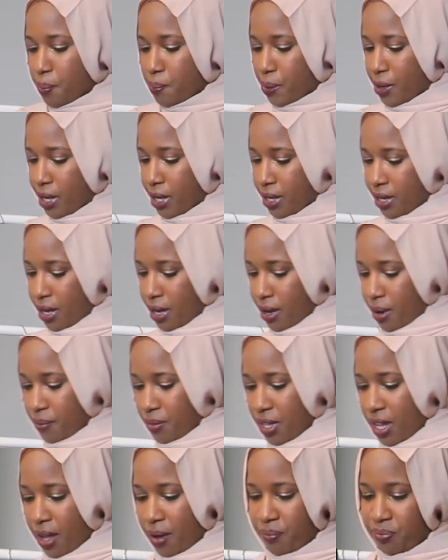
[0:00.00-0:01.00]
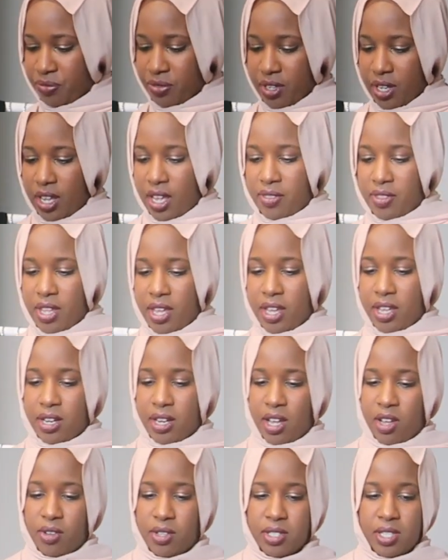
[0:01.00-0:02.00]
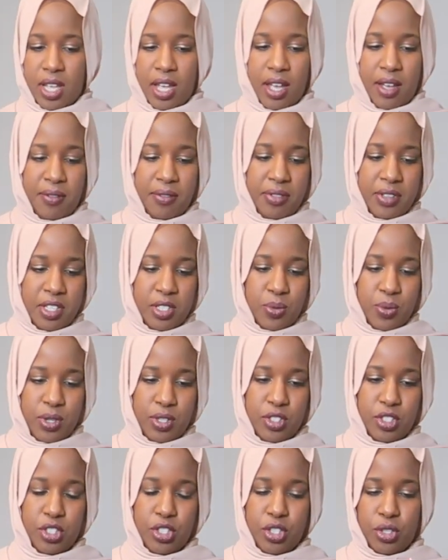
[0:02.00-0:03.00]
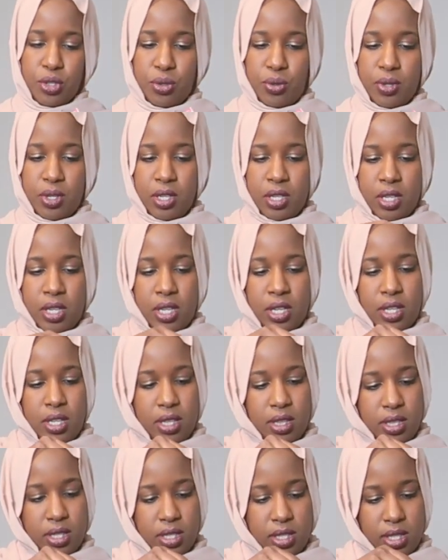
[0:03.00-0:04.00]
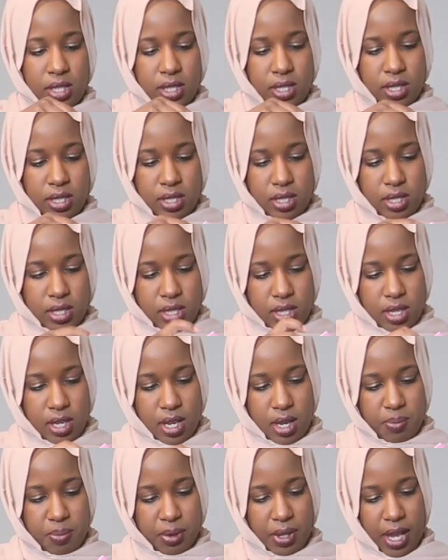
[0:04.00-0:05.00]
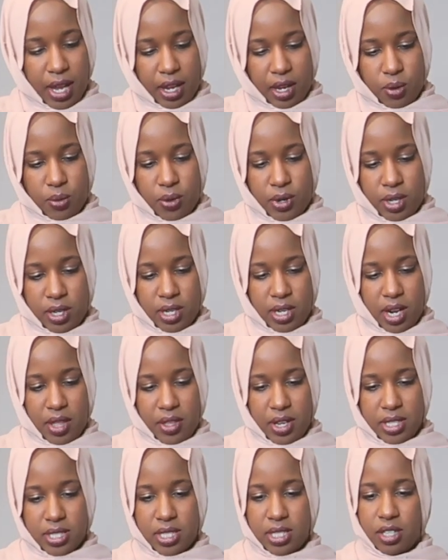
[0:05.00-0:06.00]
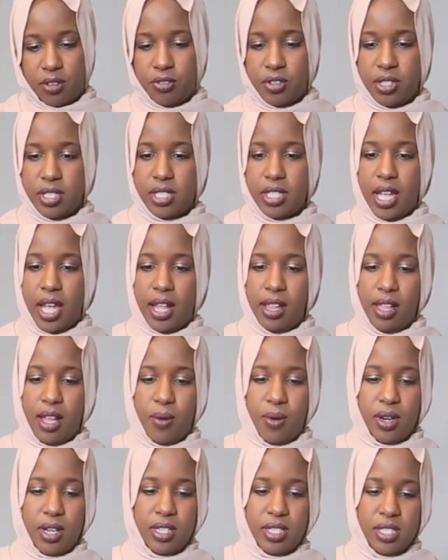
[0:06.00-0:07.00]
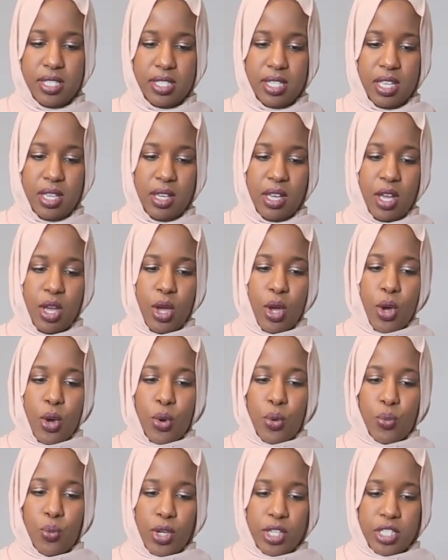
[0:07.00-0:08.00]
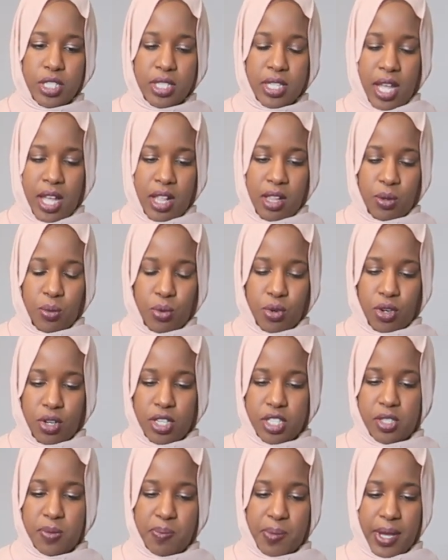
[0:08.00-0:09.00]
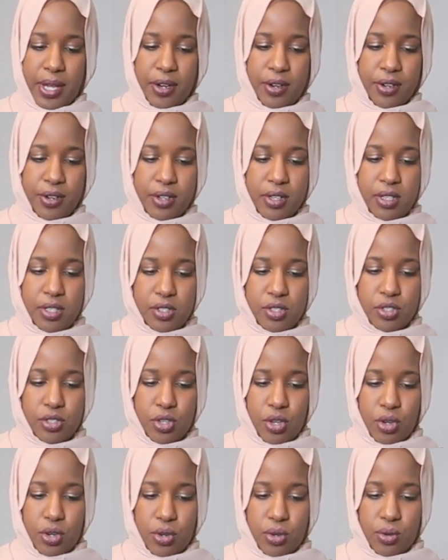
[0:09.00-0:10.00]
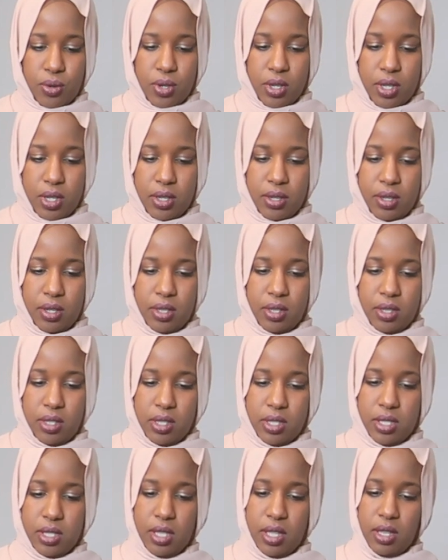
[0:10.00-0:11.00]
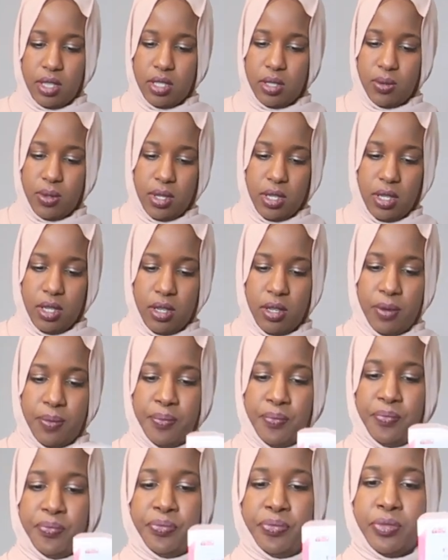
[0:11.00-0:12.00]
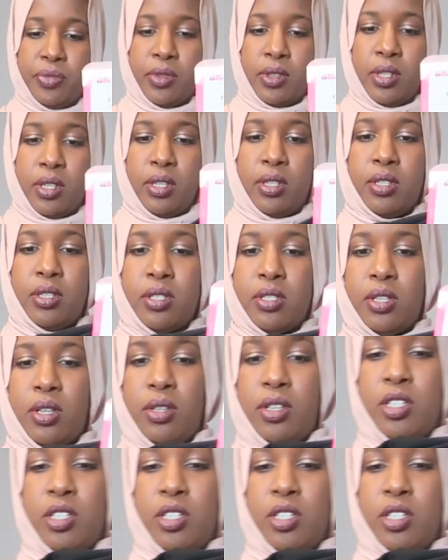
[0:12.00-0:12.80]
But yeah, and then I also have this one too. This is a black one, and I think it's a different style. I wanted to see which style works better. So let's see this one here. So